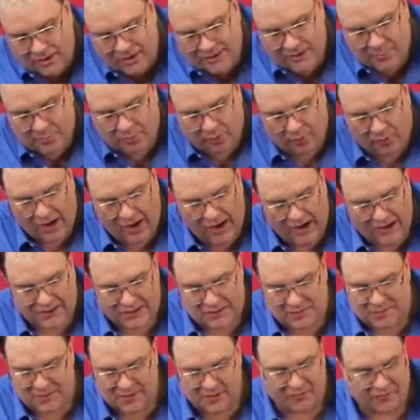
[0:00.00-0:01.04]
let the product
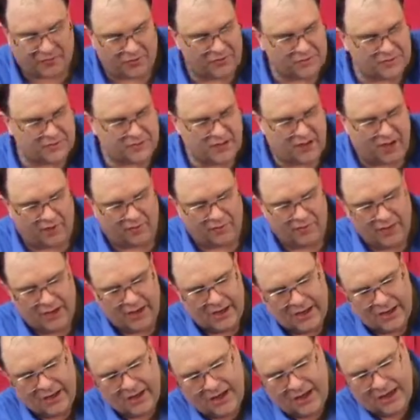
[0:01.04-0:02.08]
speak for itself.
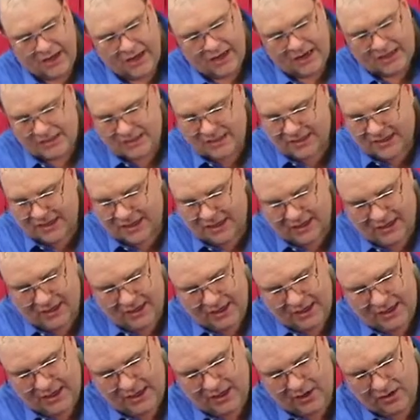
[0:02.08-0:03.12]
As again,
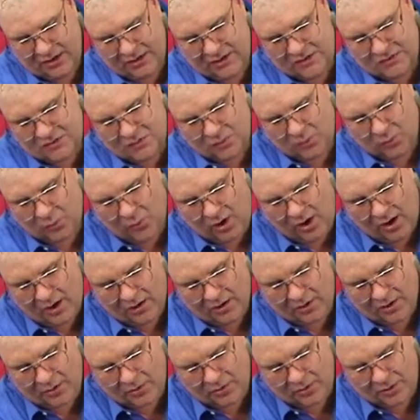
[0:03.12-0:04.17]
here is the
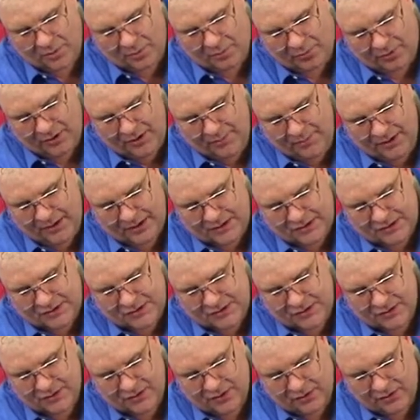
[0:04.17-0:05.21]
Water Kooler
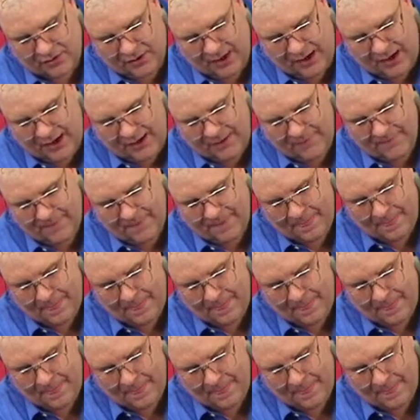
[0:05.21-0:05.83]
premix, okay?